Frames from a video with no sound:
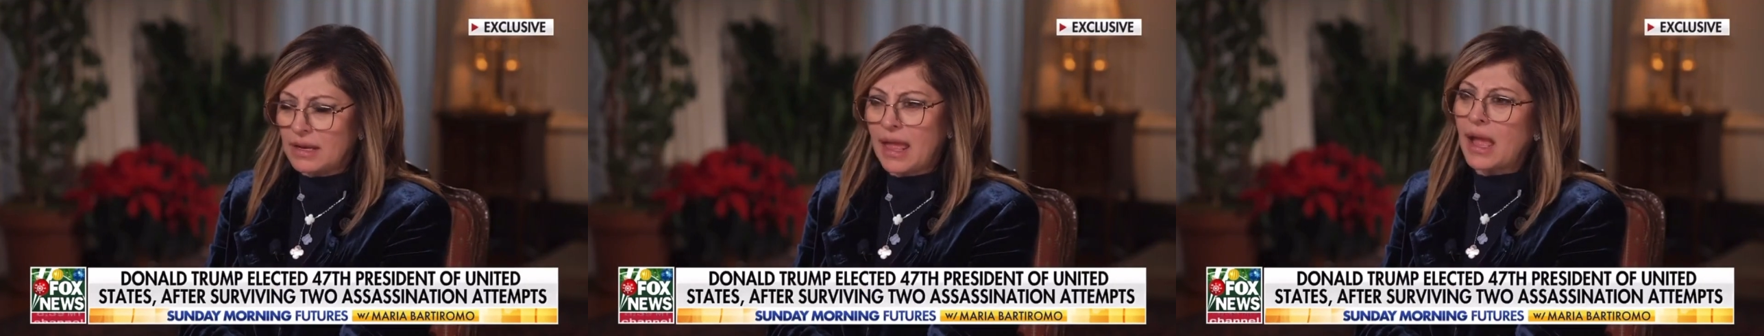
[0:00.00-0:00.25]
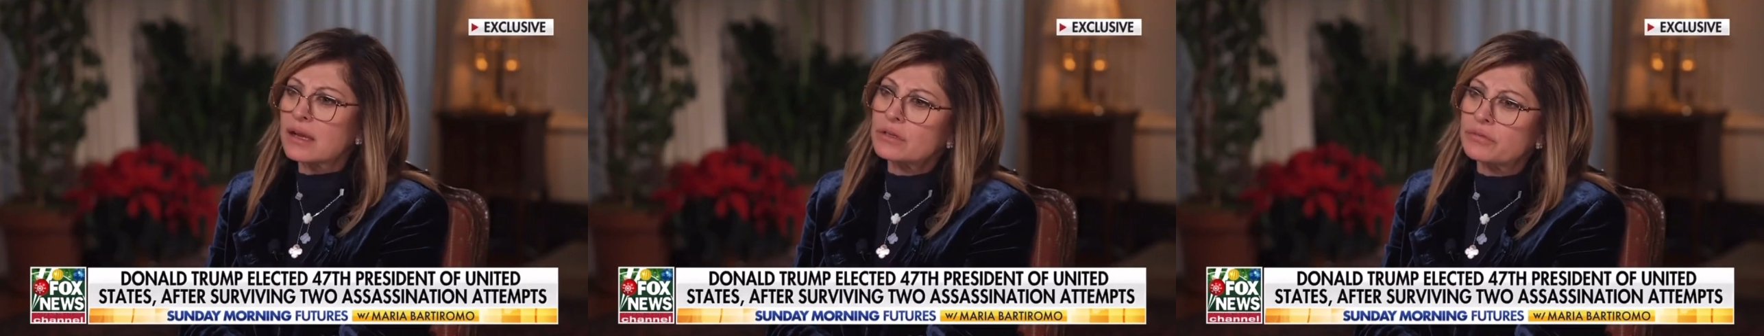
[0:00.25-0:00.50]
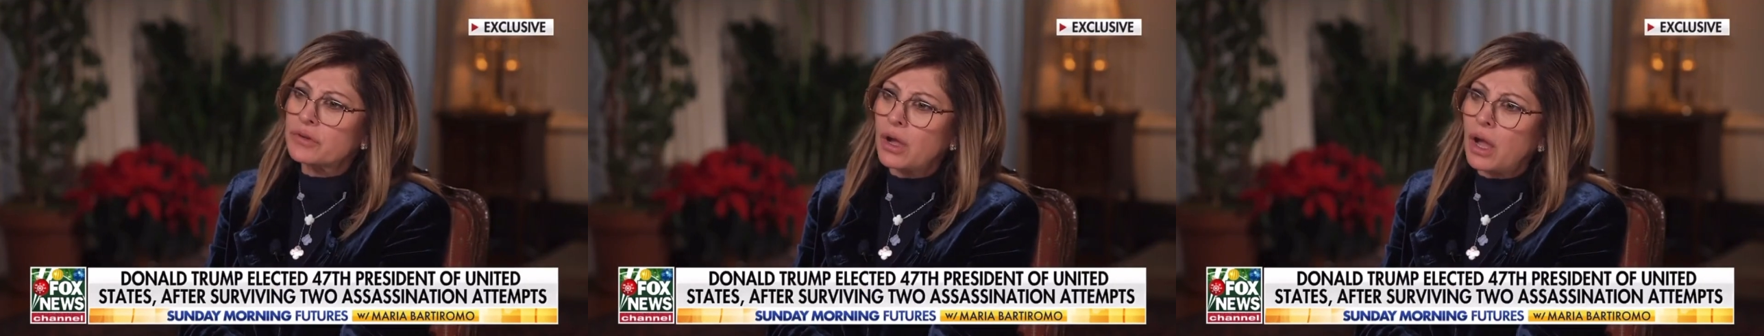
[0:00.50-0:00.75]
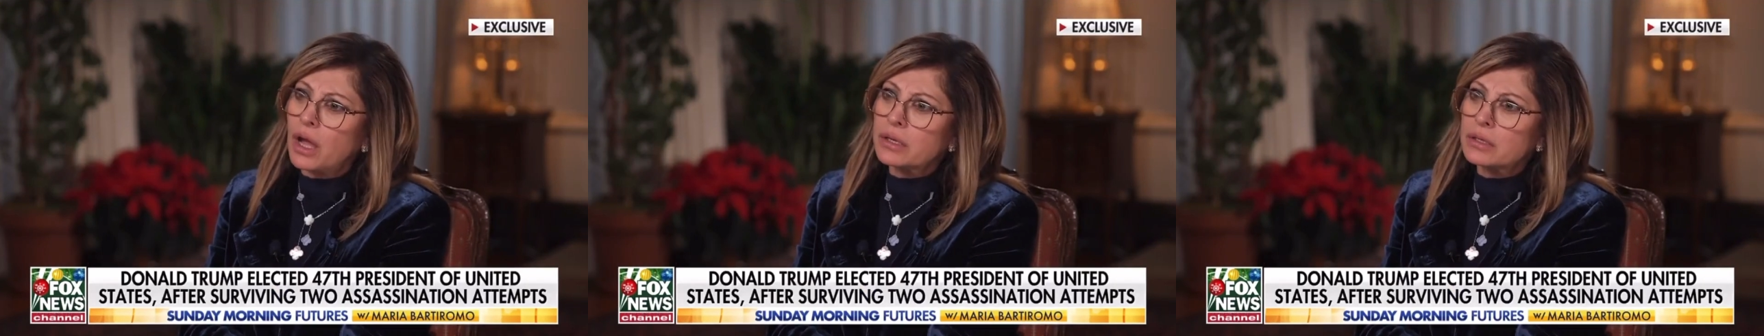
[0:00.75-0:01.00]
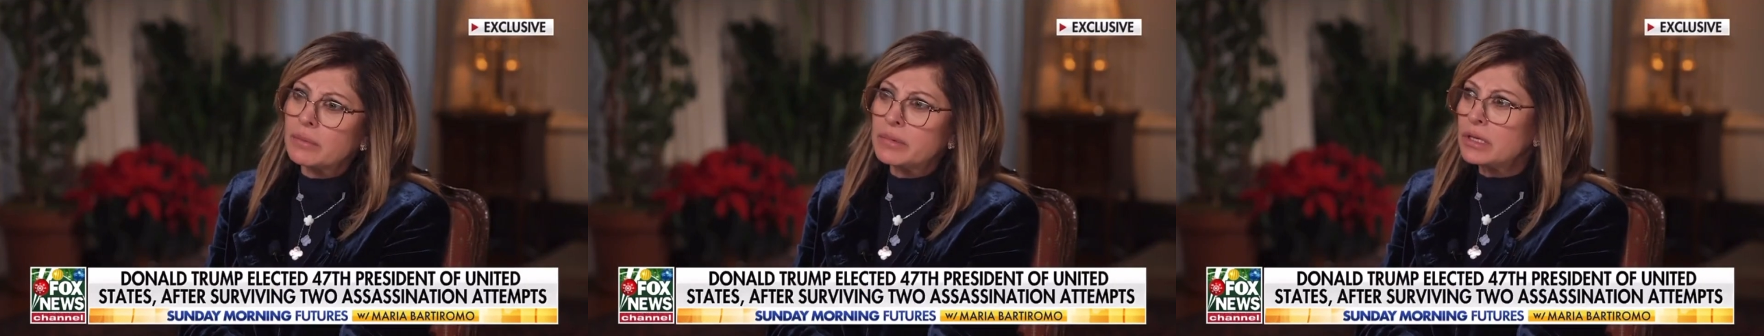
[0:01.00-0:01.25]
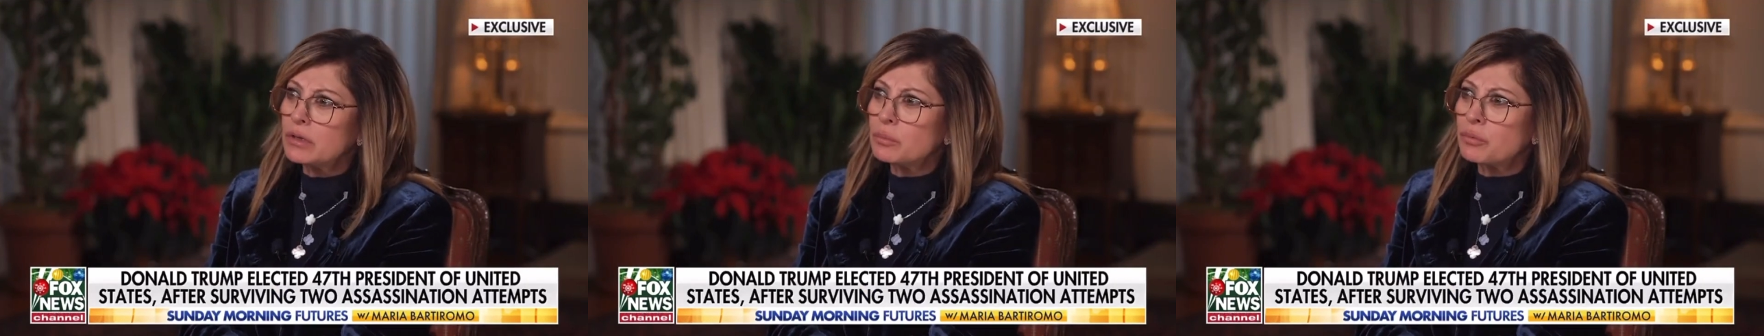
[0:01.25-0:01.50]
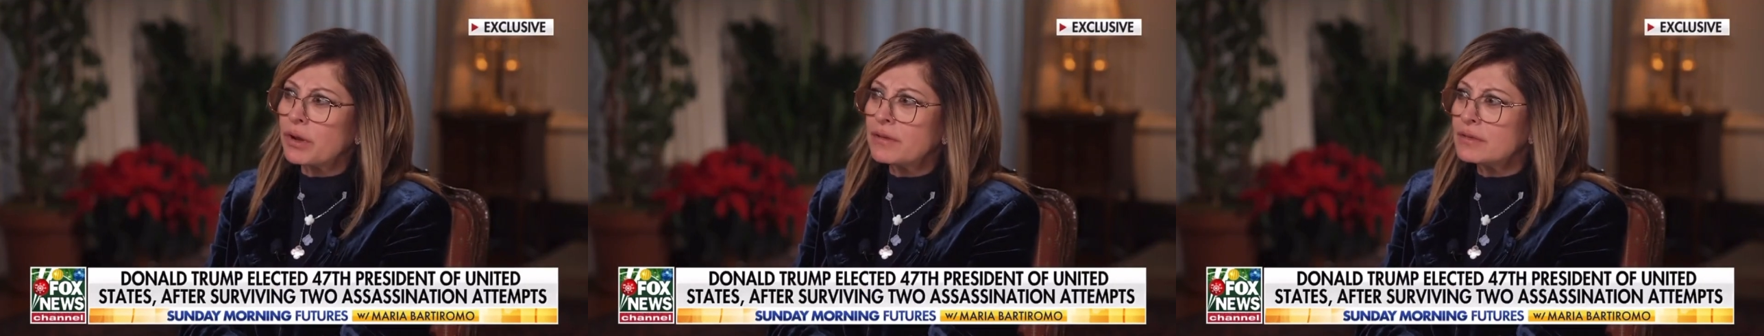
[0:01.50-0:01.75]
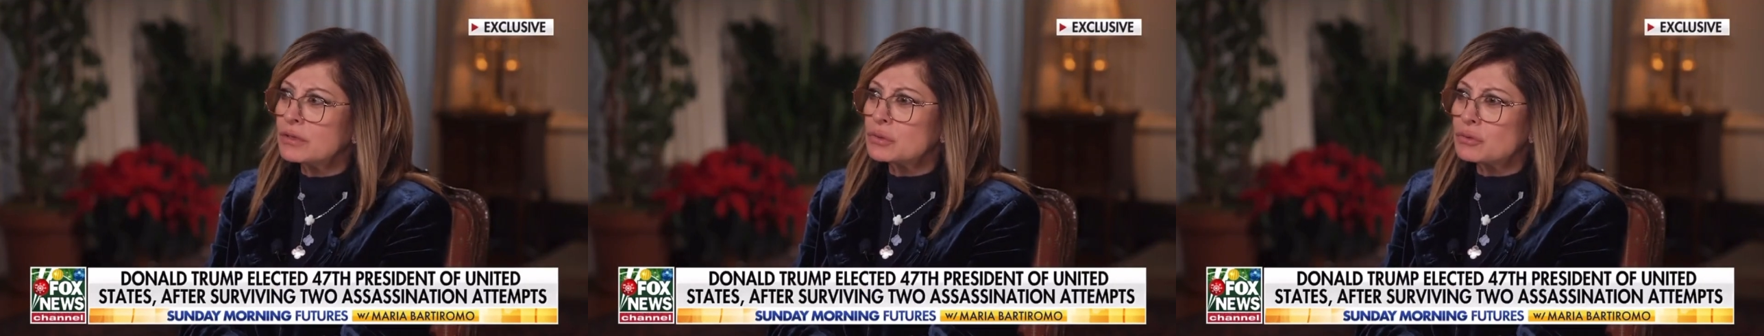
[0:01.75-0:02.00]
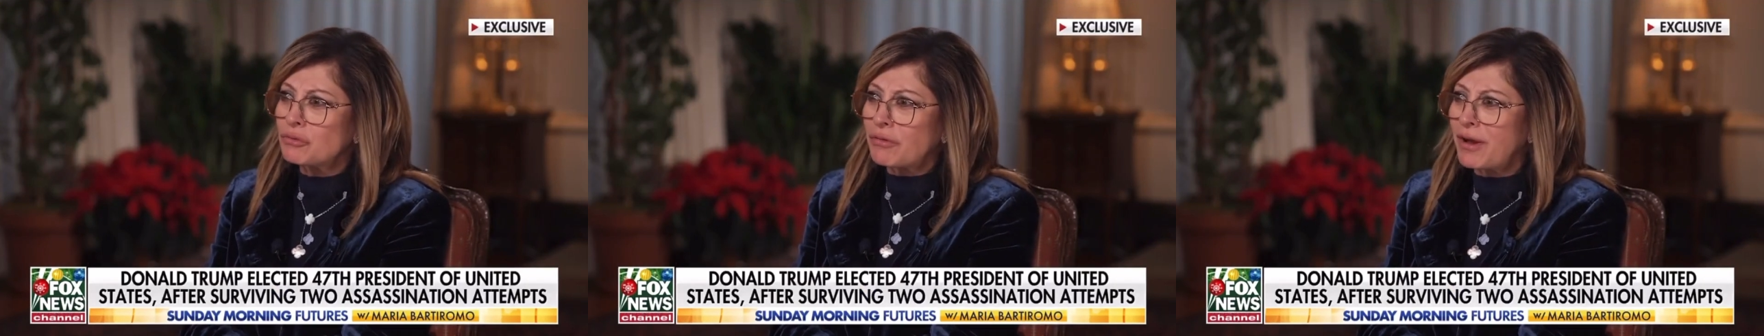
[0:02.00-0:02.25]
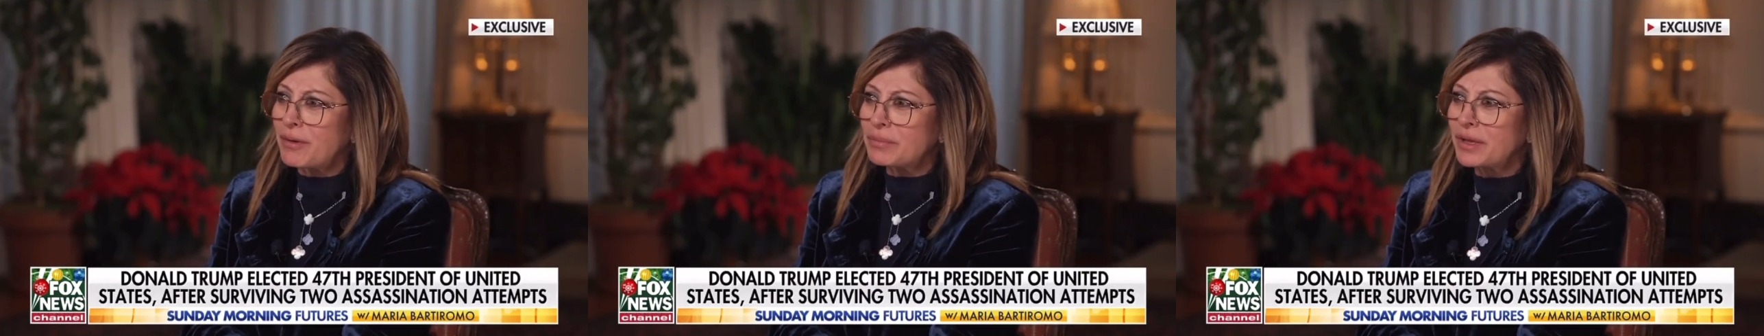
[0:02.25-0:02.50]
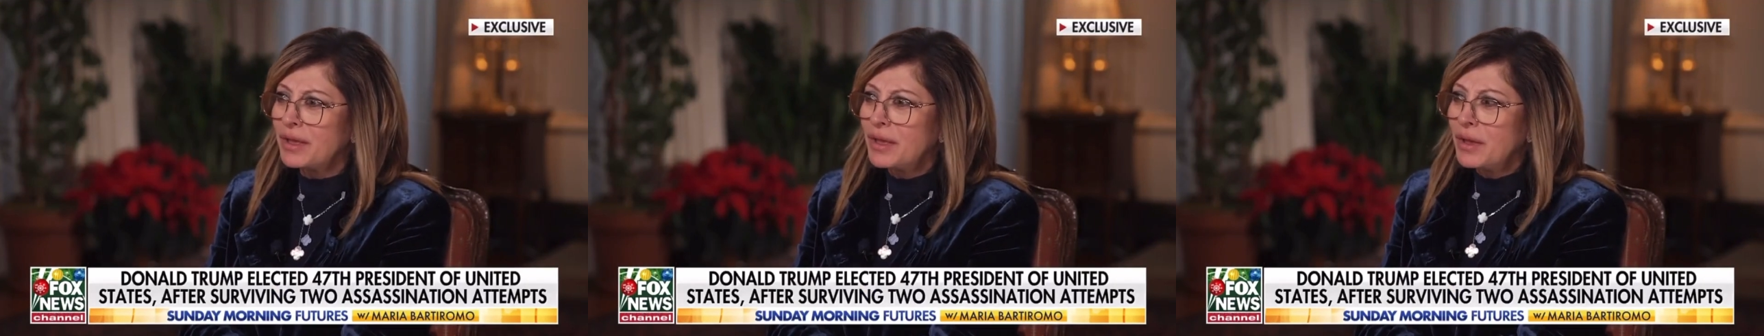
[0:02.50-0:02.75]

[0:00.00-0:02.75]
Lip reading: an act of God. I mean, President Trump,